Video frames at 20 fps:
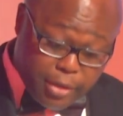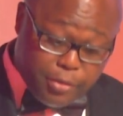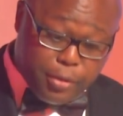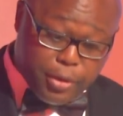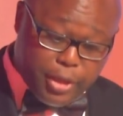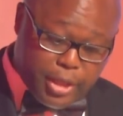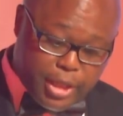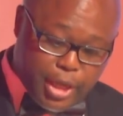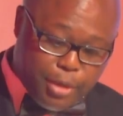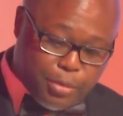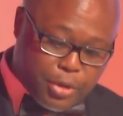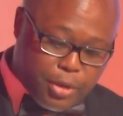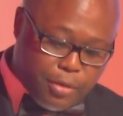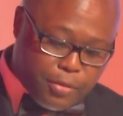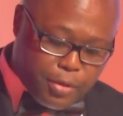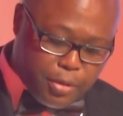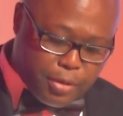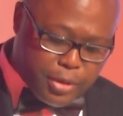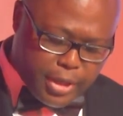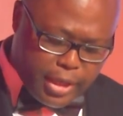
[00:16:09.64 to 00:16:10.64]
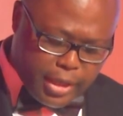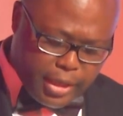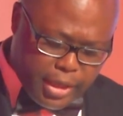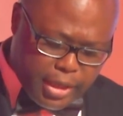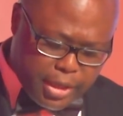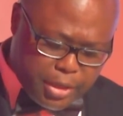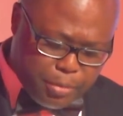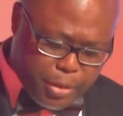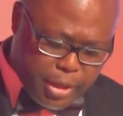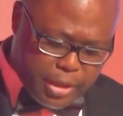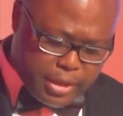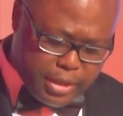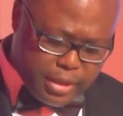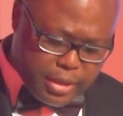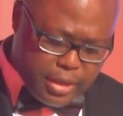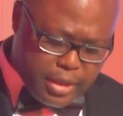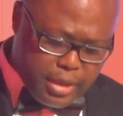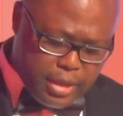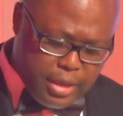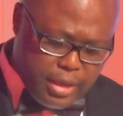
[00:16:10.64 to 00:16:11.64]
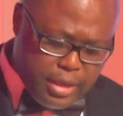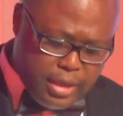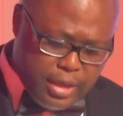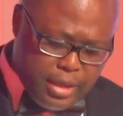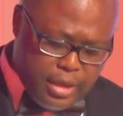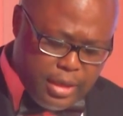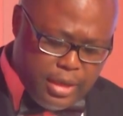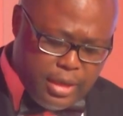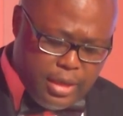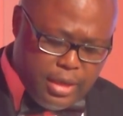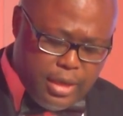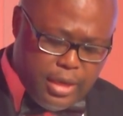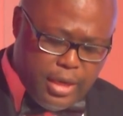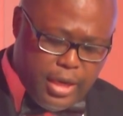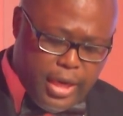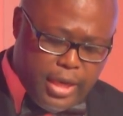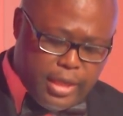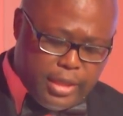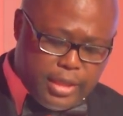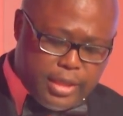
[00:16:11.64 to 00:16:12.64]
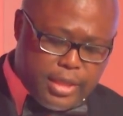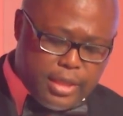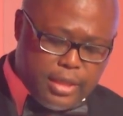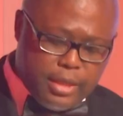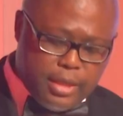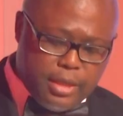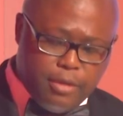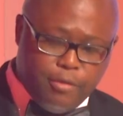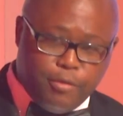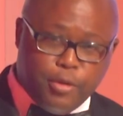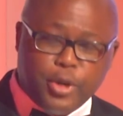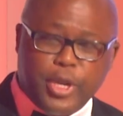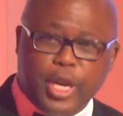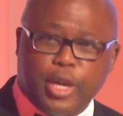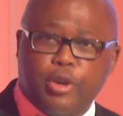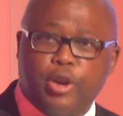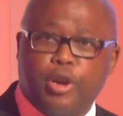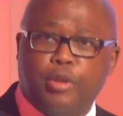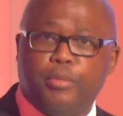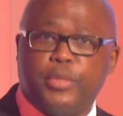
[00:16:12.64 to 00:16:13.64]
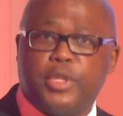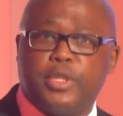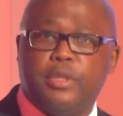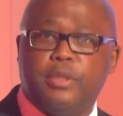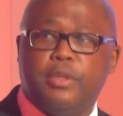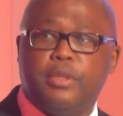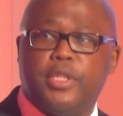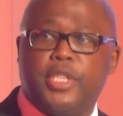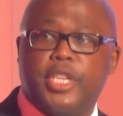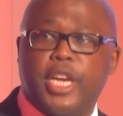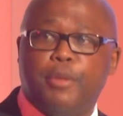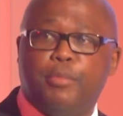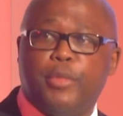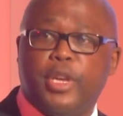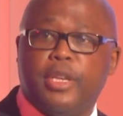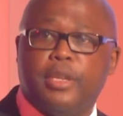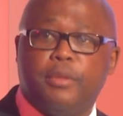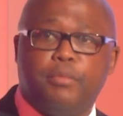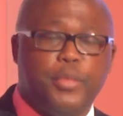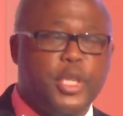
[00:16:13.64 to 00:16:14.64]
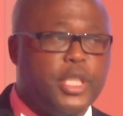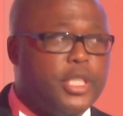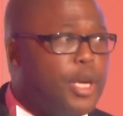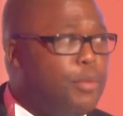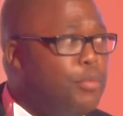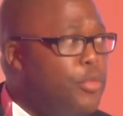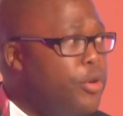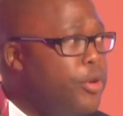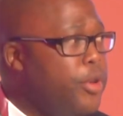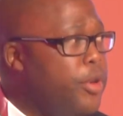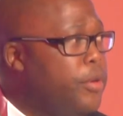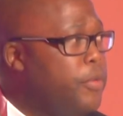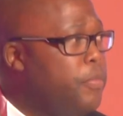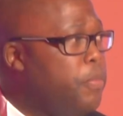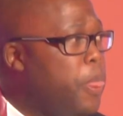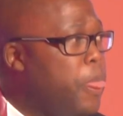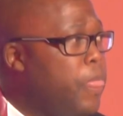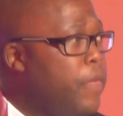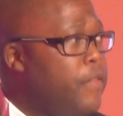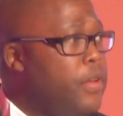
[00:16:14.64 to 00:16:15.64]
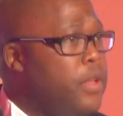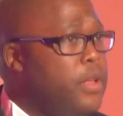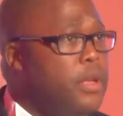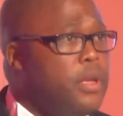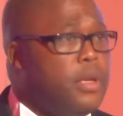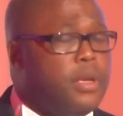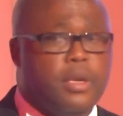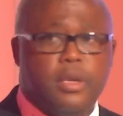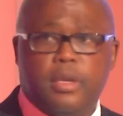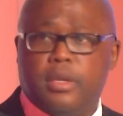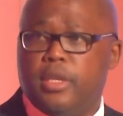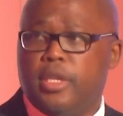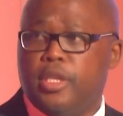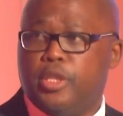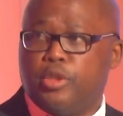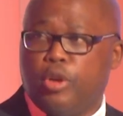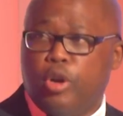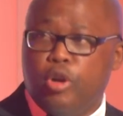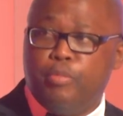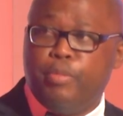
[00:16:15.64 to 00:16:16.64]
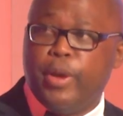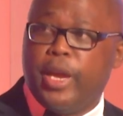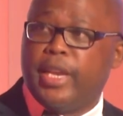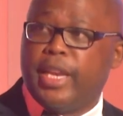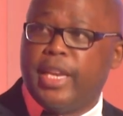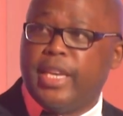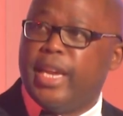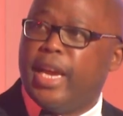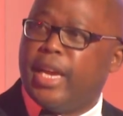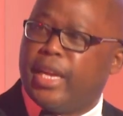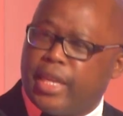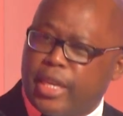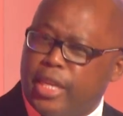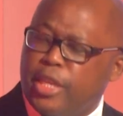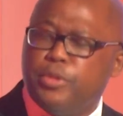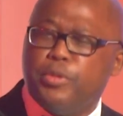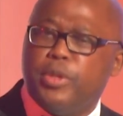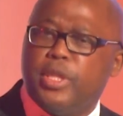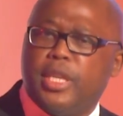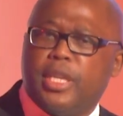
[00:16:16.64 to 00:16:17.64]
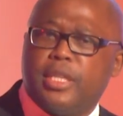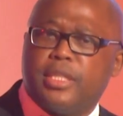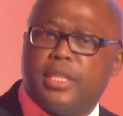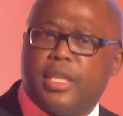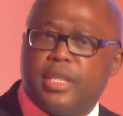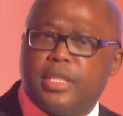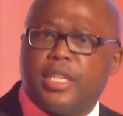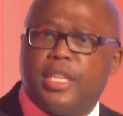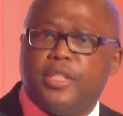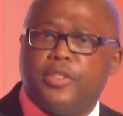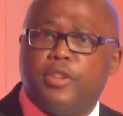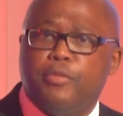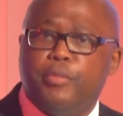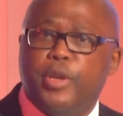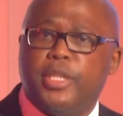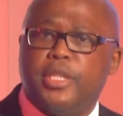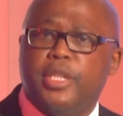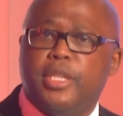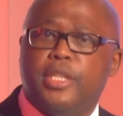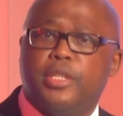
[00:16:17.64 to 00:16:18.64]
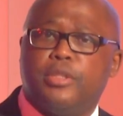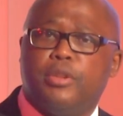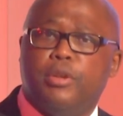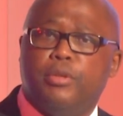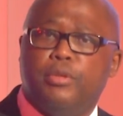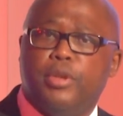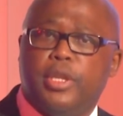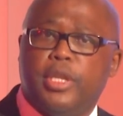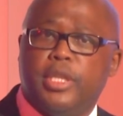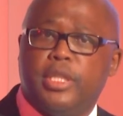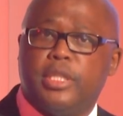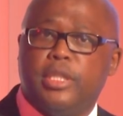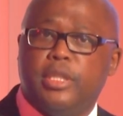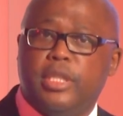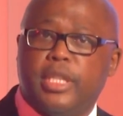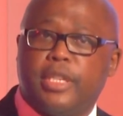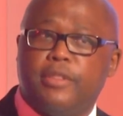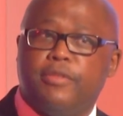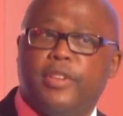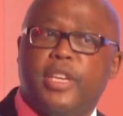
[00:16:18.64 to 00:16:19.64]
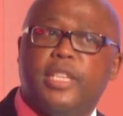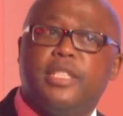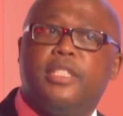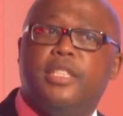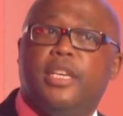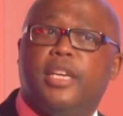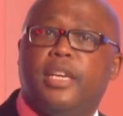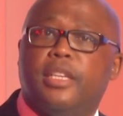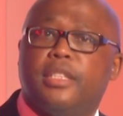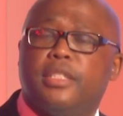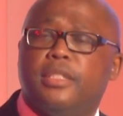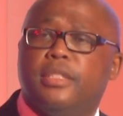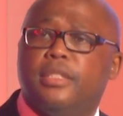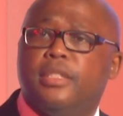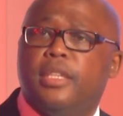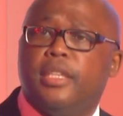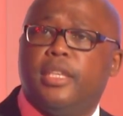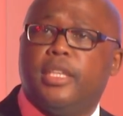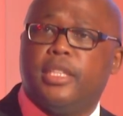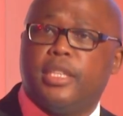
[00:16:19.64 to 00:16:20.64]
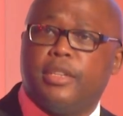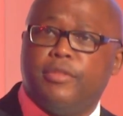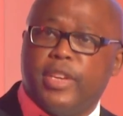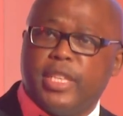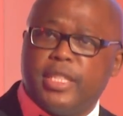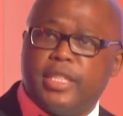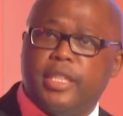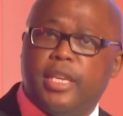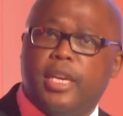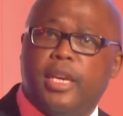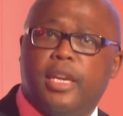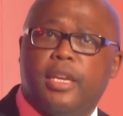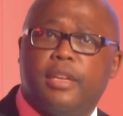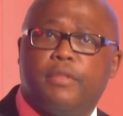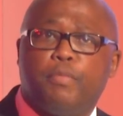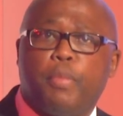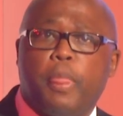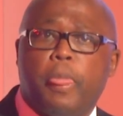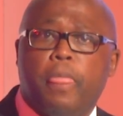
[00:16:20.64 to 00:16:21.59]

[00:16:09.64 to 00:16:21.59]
grateful in terms of those engagements. And Vodacom chairman, Peter Moyo, is open and he agrees with us that transformation is in reverse gear.